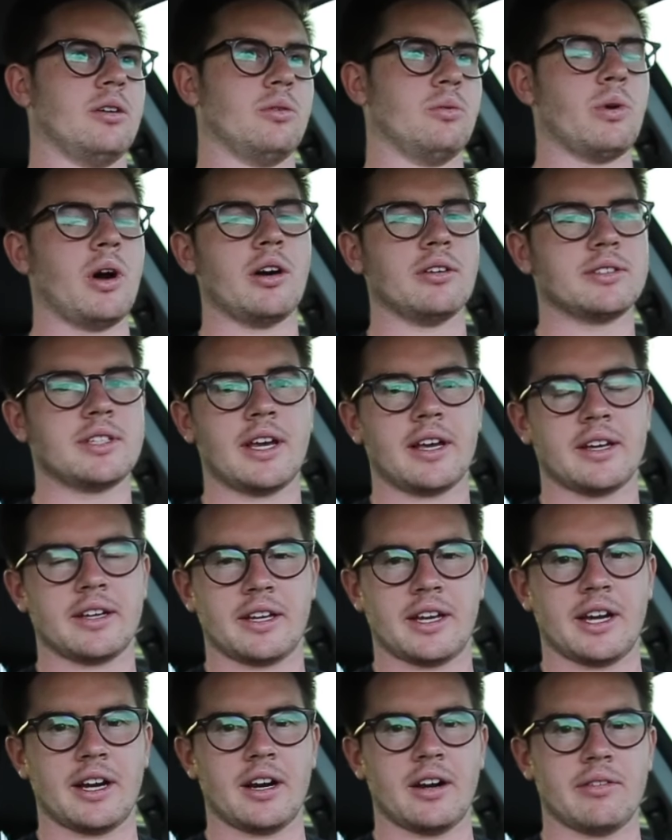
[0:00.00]
well
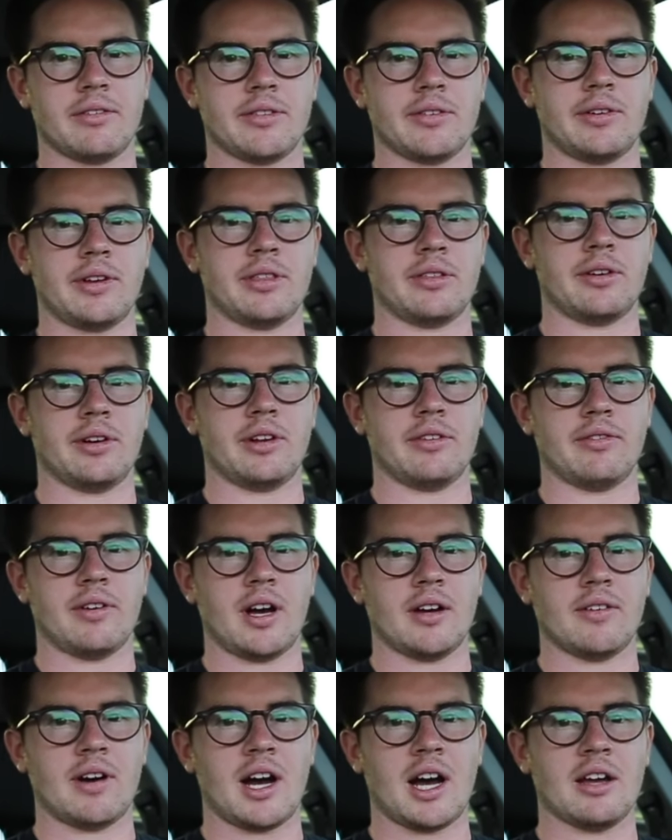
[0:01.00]
taken care of
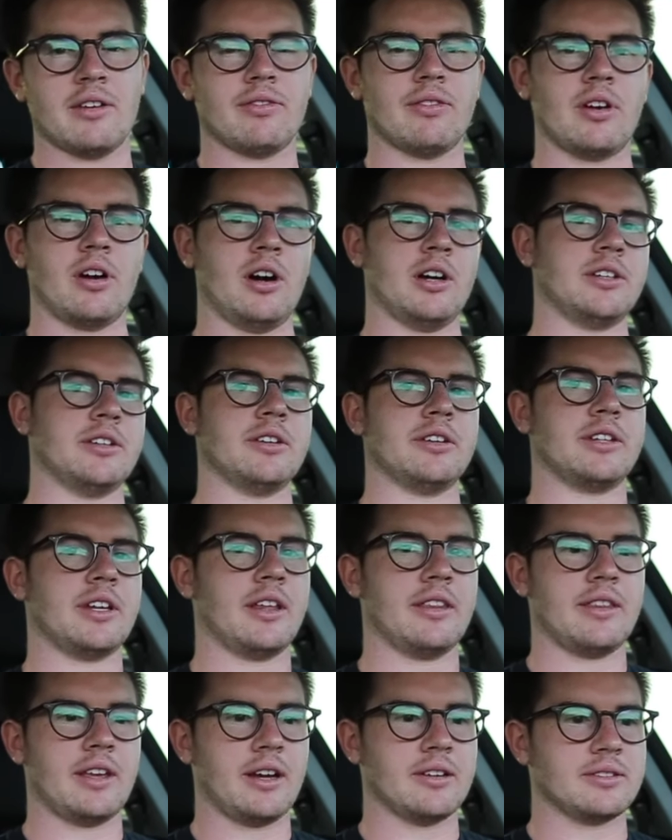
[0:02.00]
335i for under
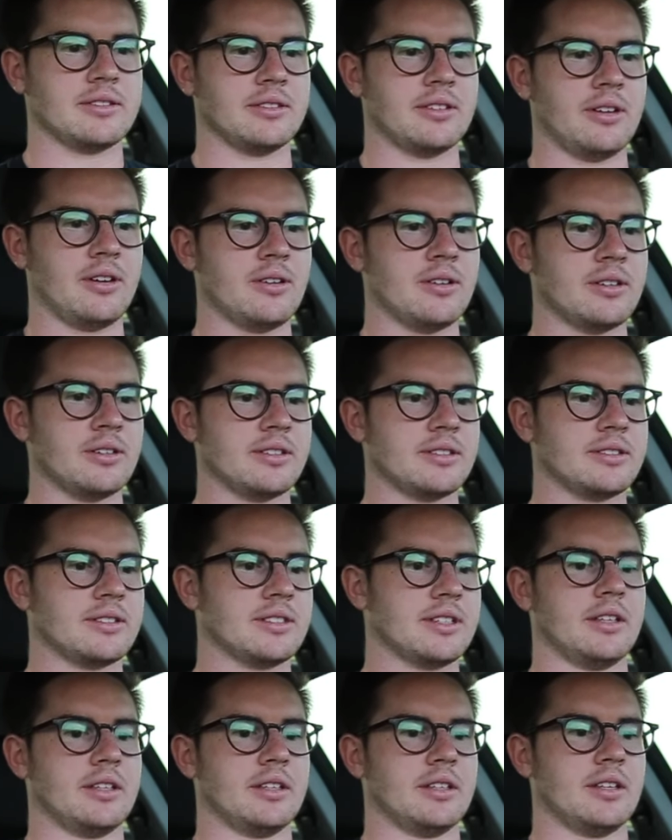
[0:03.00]

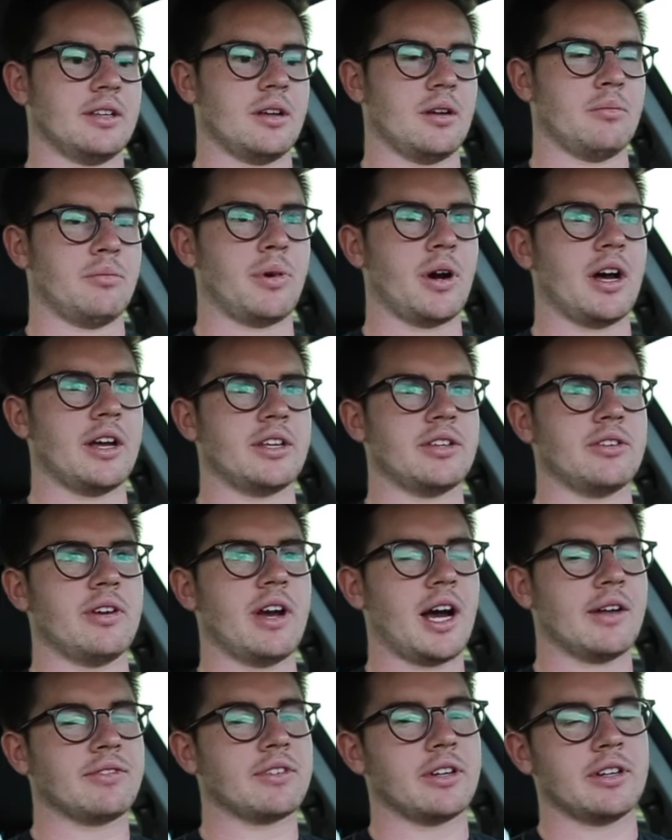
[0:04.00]
$10,000, but you
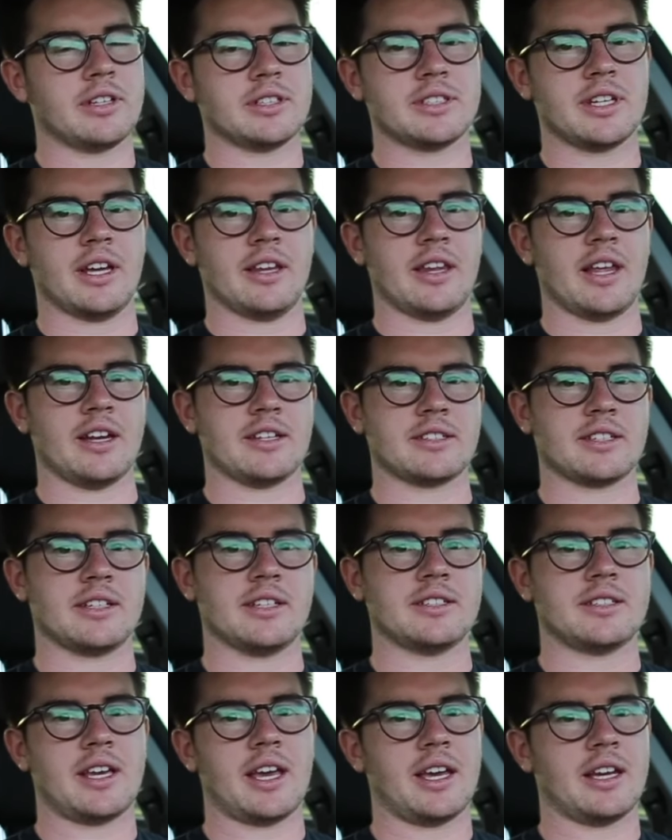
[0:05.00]
have to understand that it's
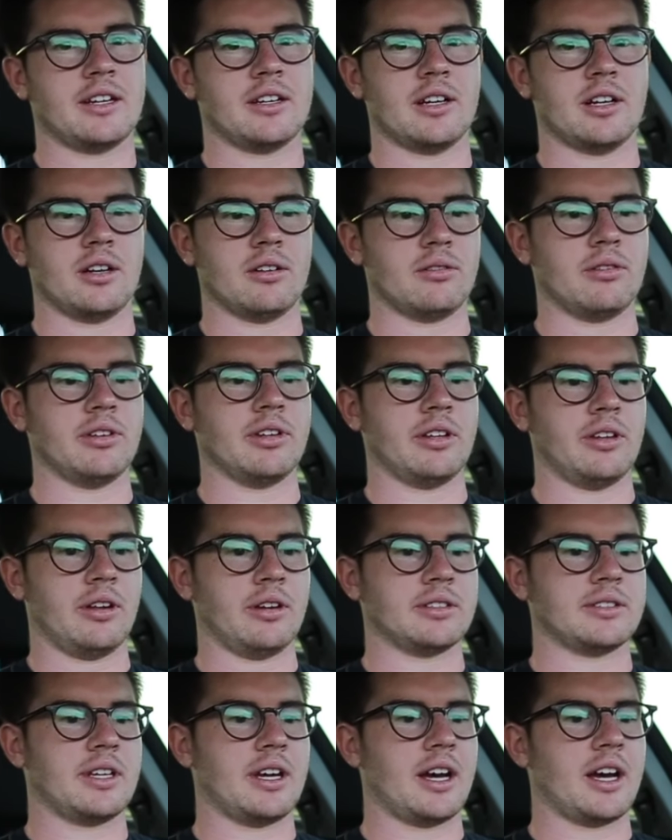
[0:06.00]
going to take a really
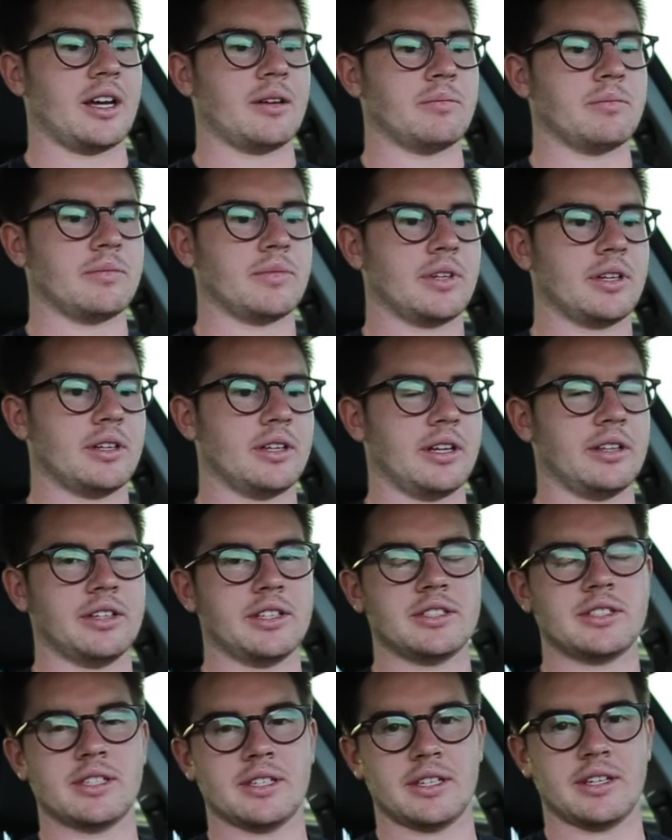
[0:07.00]
long time. At
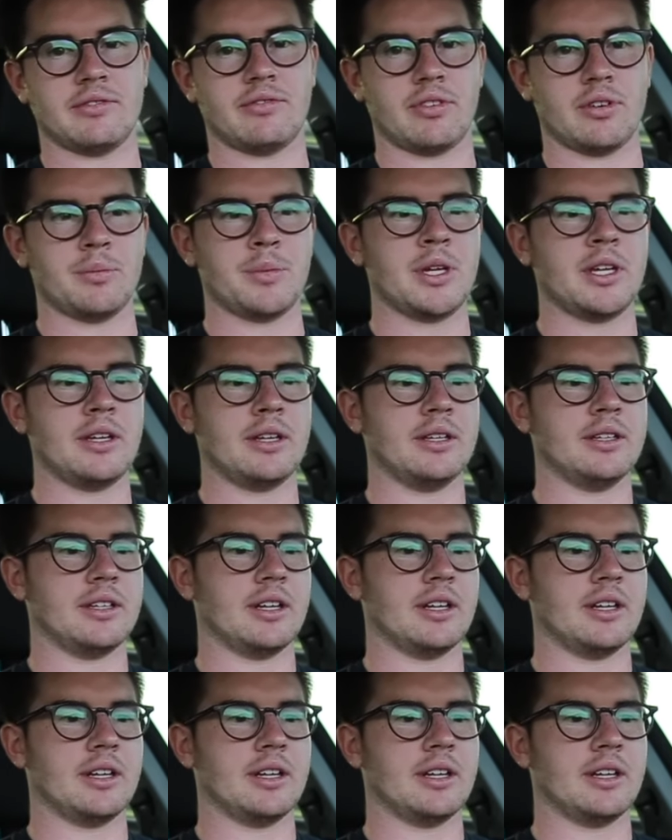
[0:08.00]
least it did for me.